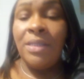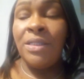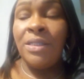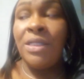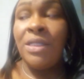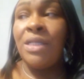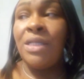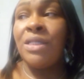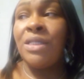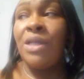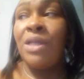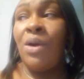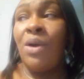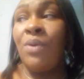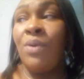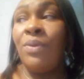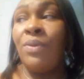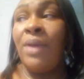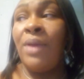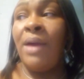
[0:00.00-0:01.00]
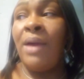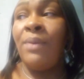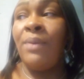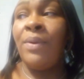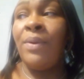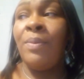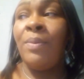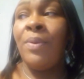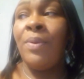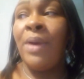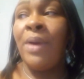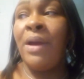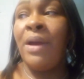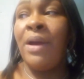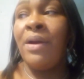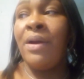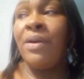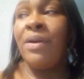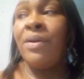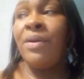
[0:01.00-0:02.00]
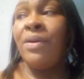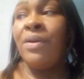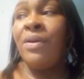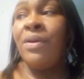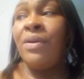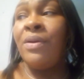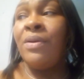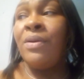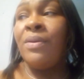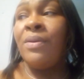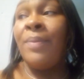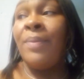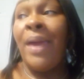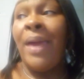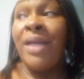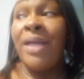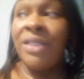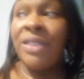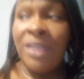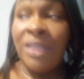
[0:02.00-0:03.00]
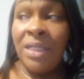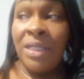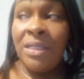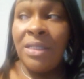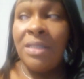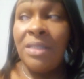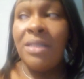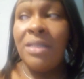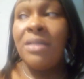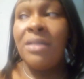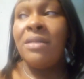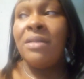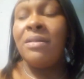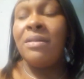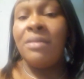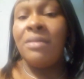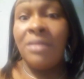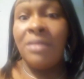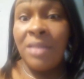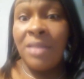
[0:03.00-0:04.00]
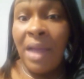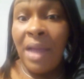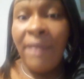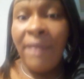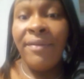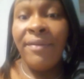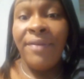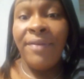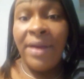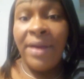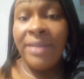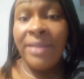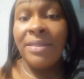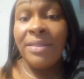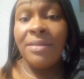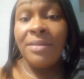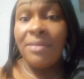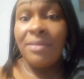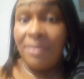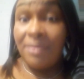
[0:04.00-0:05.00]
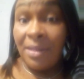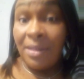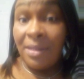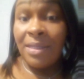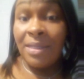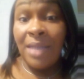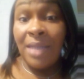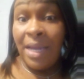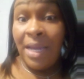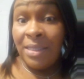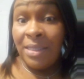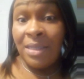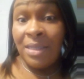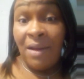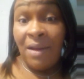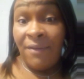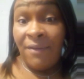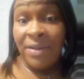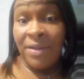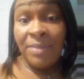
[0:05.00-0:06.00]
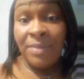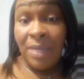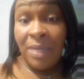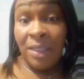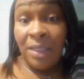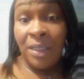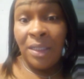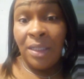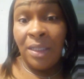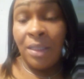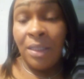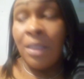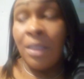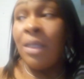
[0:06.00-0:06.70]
Just know that with prayer, patience, sacrifice, because I had to sacrifice my cooking,